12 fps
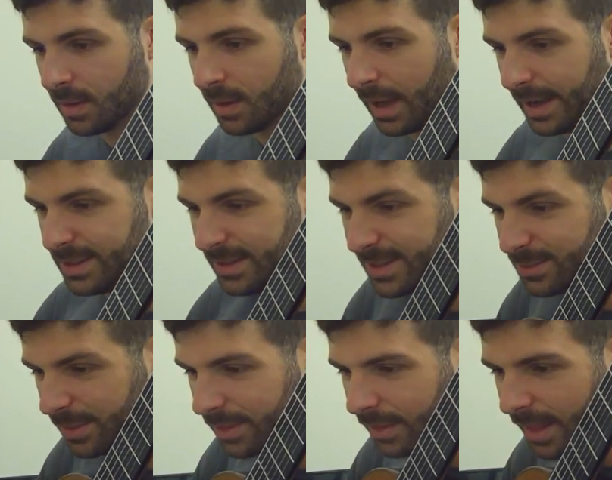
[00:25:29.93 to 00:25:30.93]
I do this
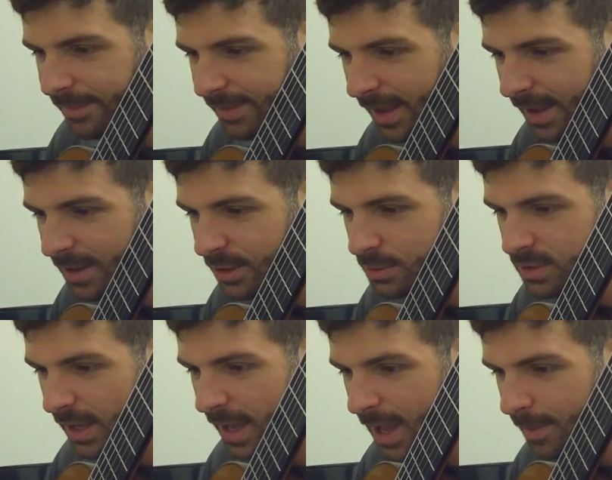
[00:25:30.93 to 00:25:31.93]
with left hand
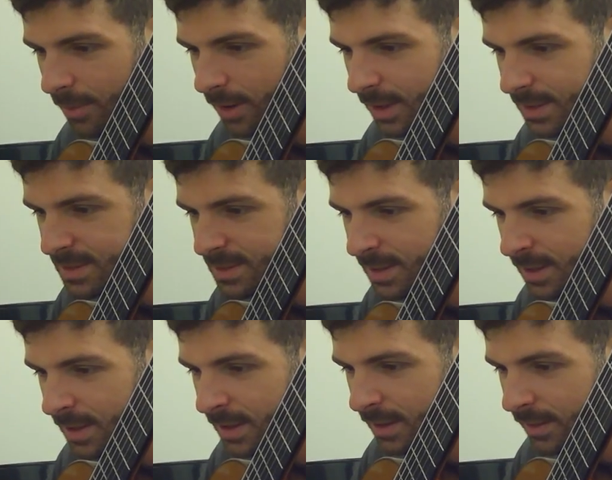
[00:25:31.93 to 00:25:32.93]
using hammer-ons,
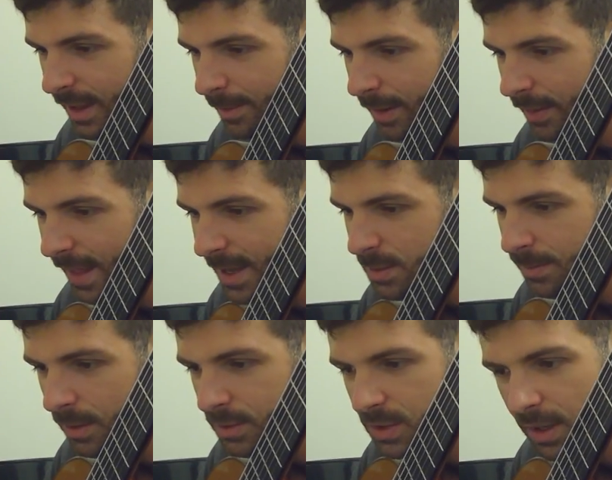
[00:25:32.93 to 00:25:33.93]
like my last
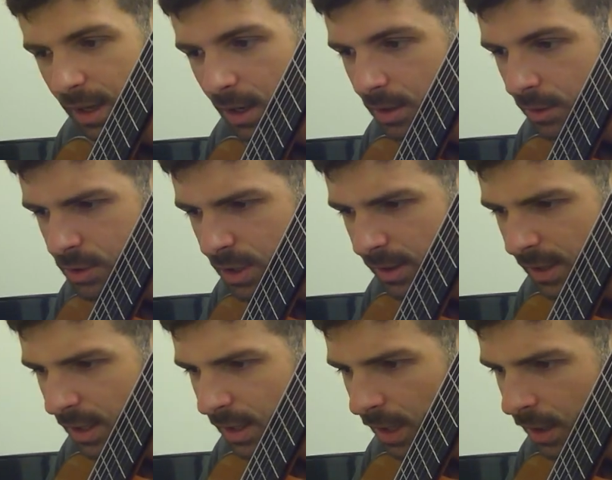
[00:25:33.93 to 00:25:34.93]
post. I gotta go check
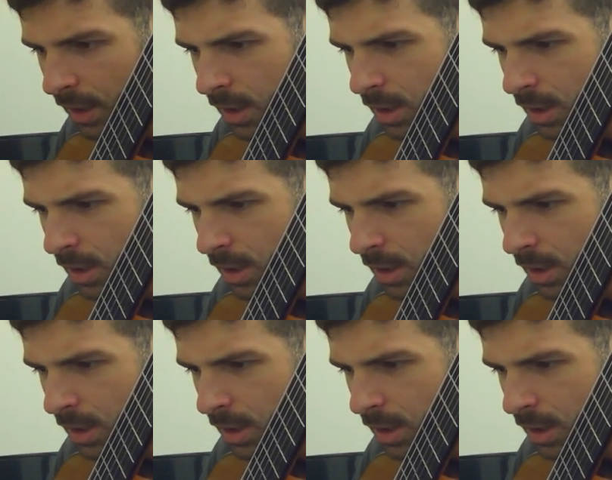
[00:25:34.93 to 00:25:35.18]
that again.